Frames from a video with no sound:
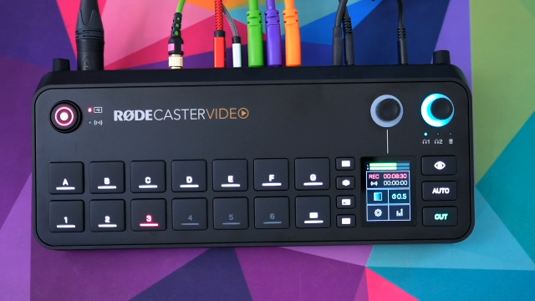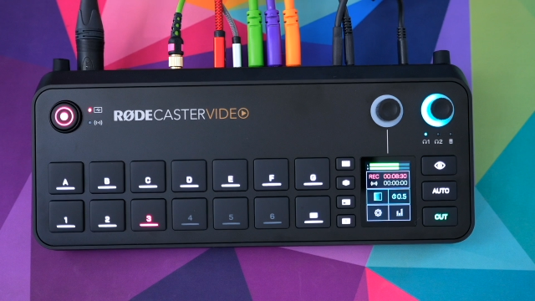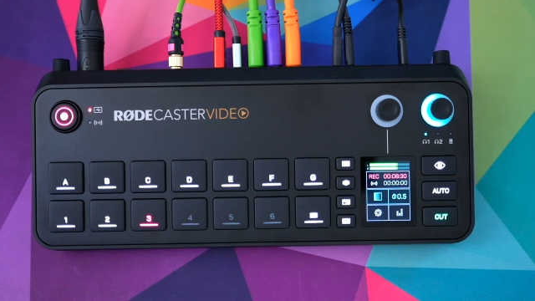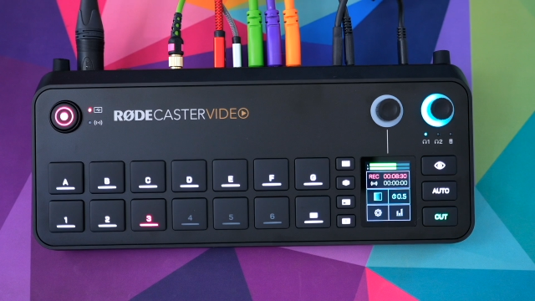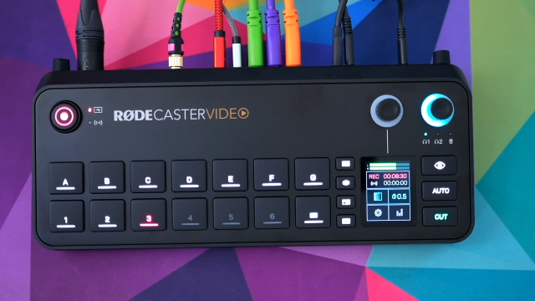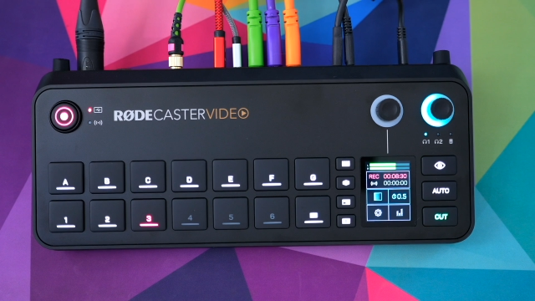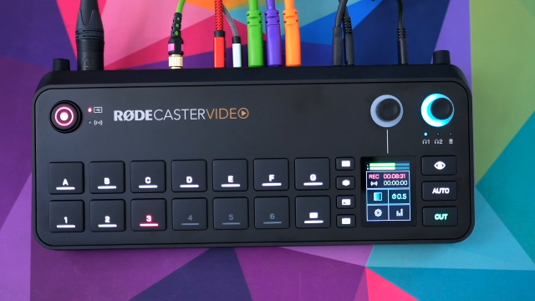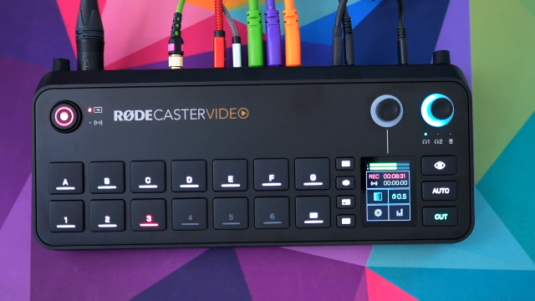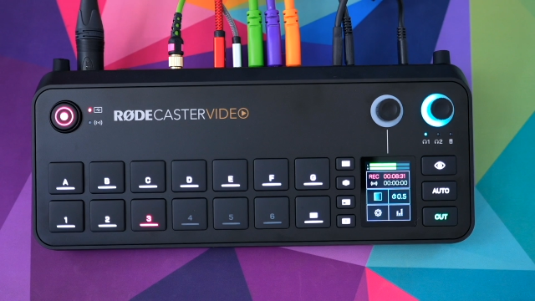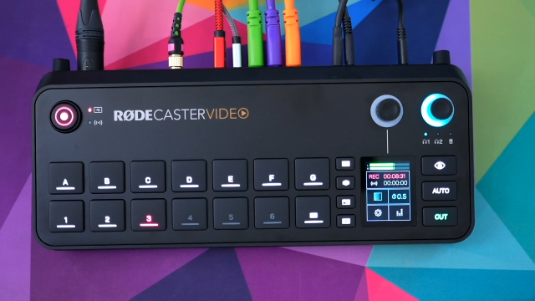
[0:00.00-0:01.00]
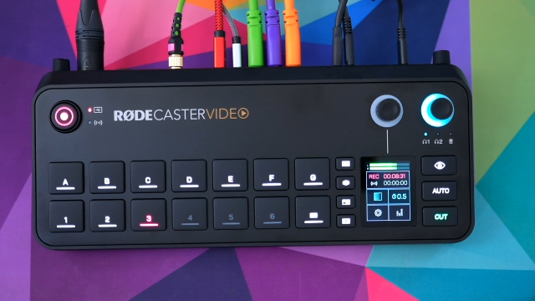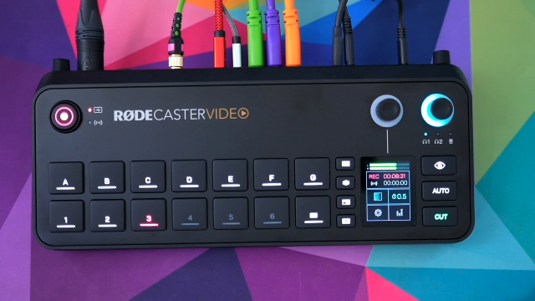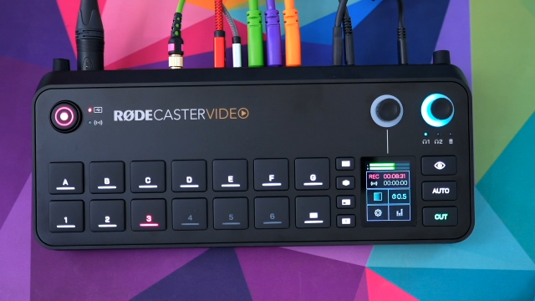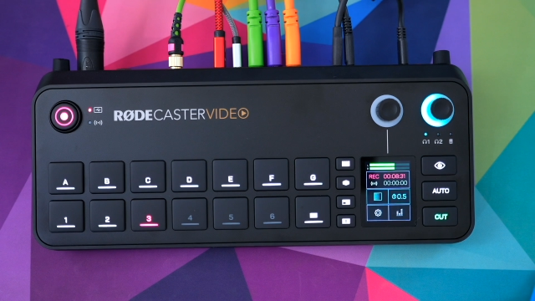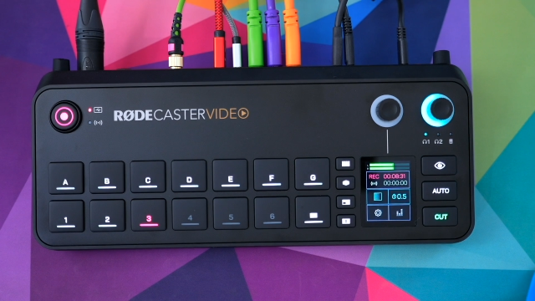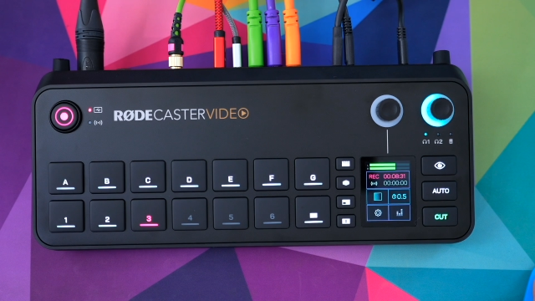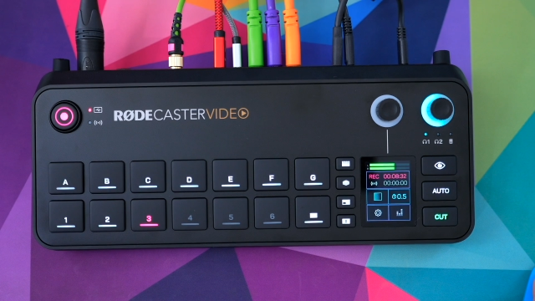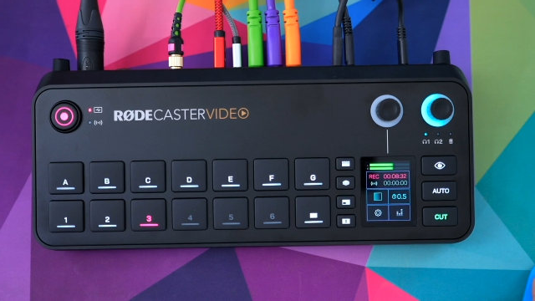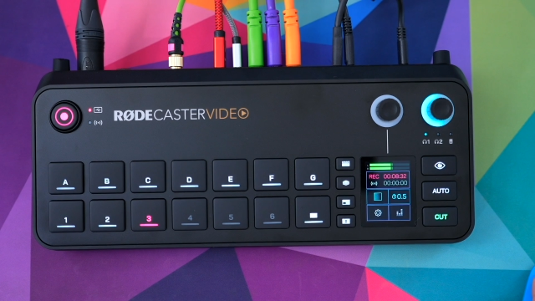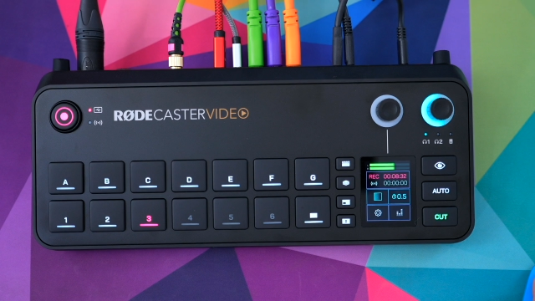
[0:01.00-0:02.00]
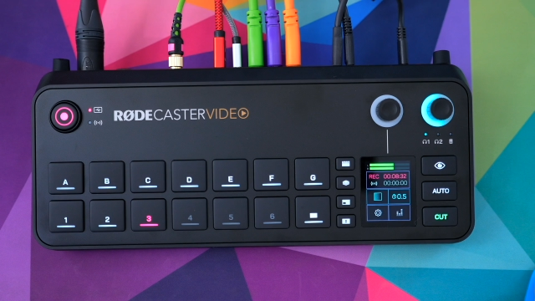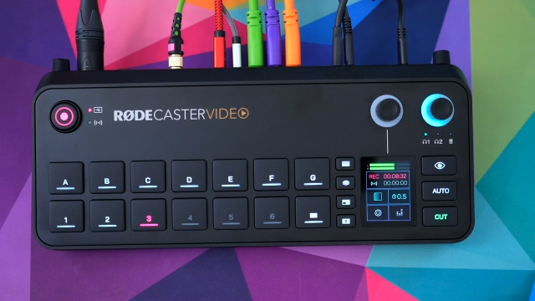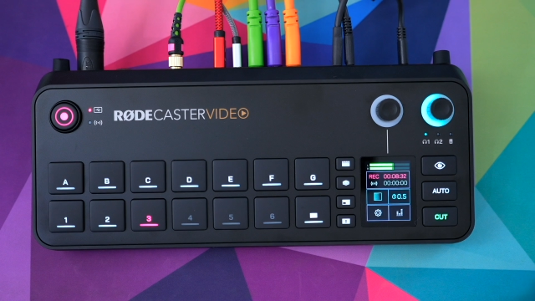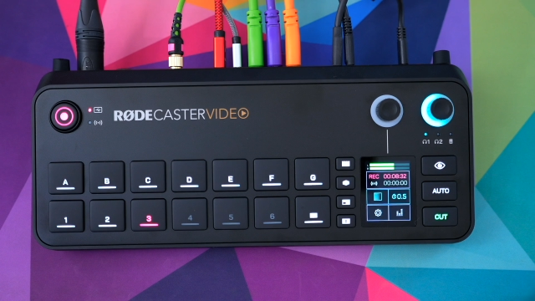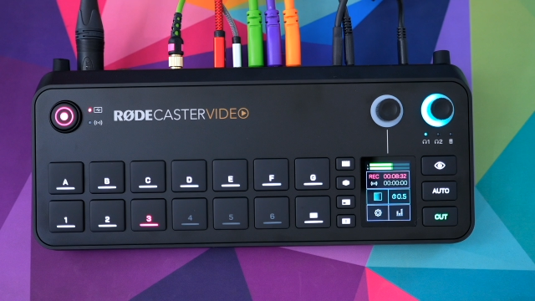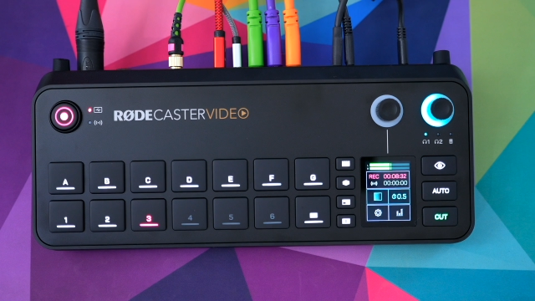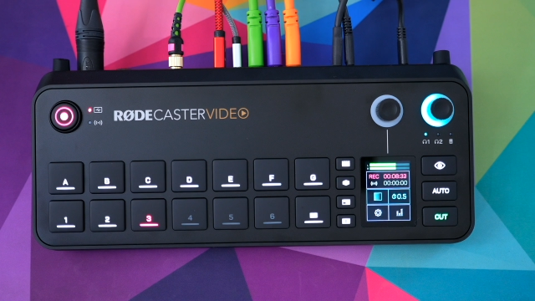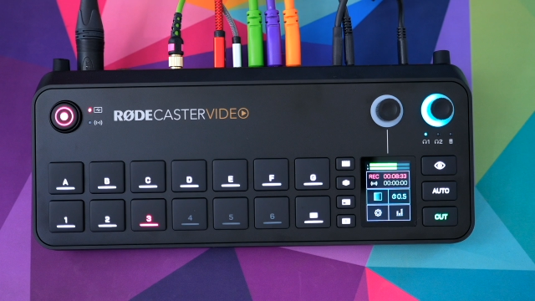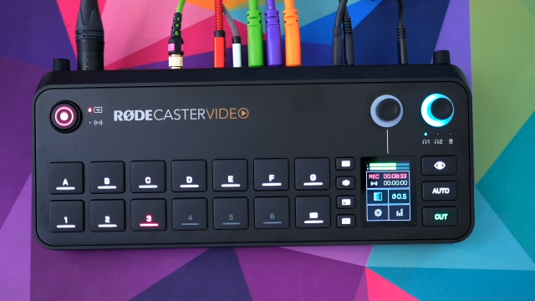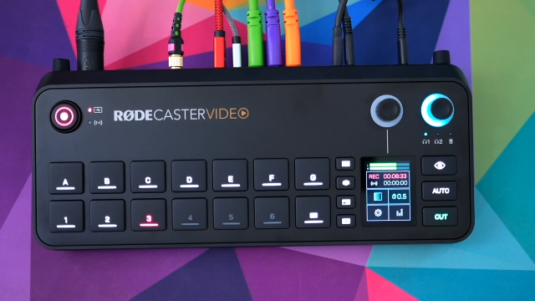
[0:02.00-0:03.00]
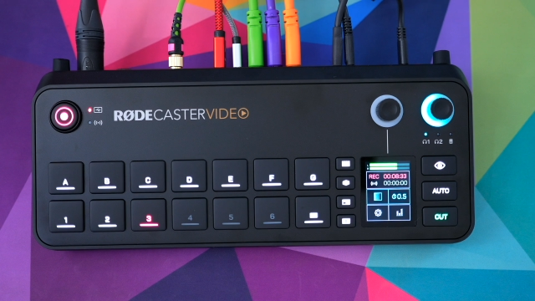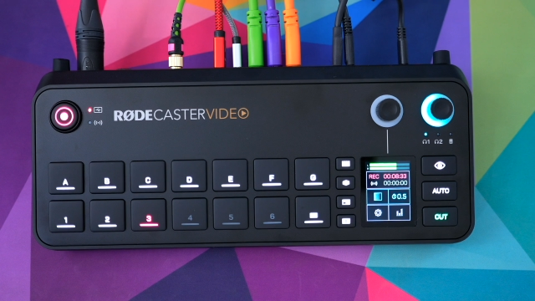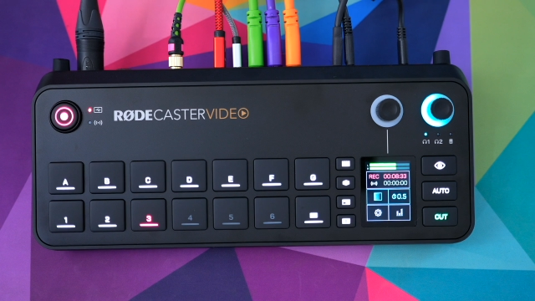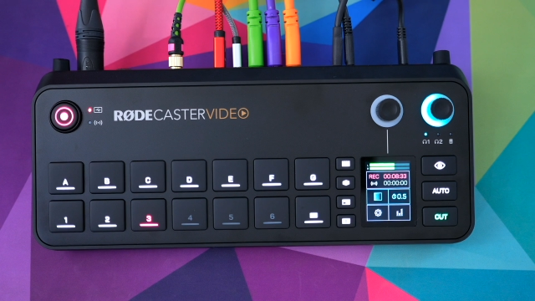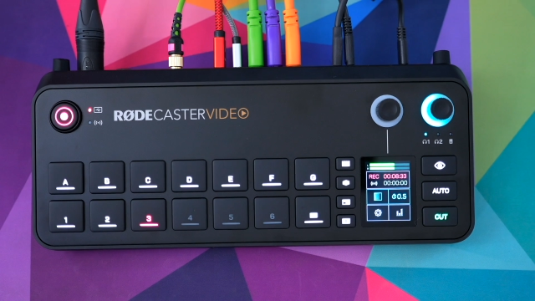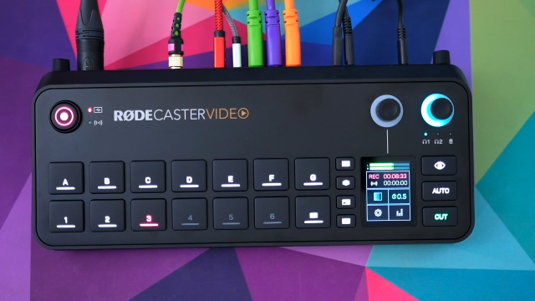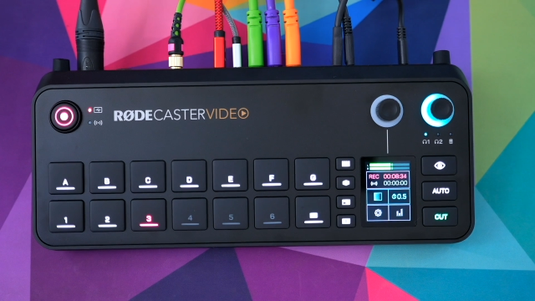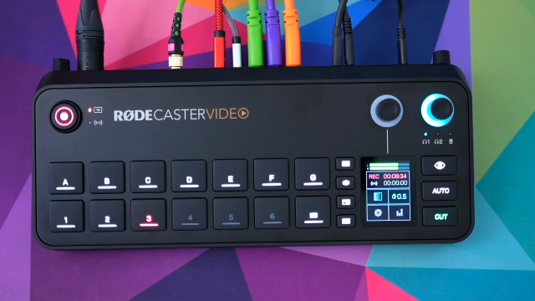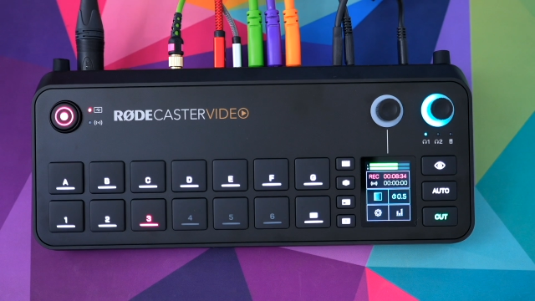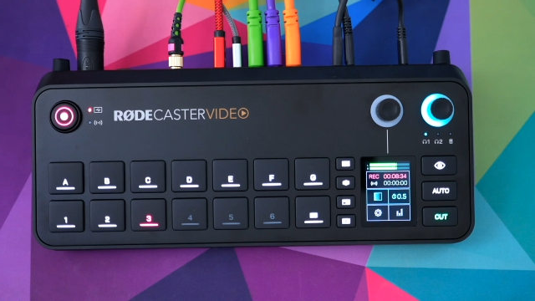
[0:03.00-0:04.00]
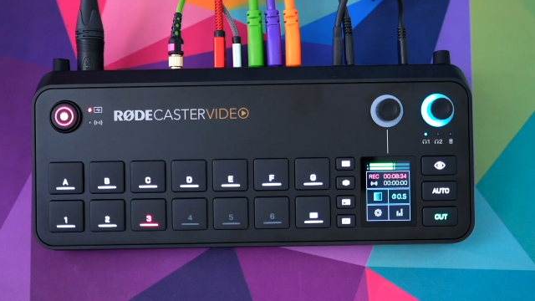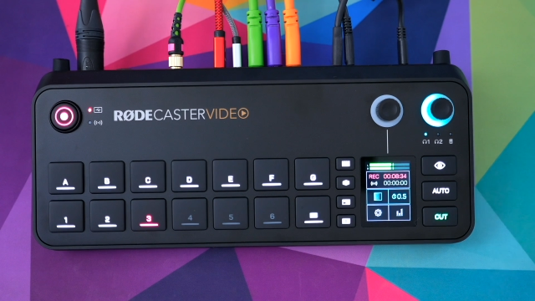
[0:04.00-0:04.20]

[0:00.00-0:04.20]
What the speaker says: [unreadable: no face in view]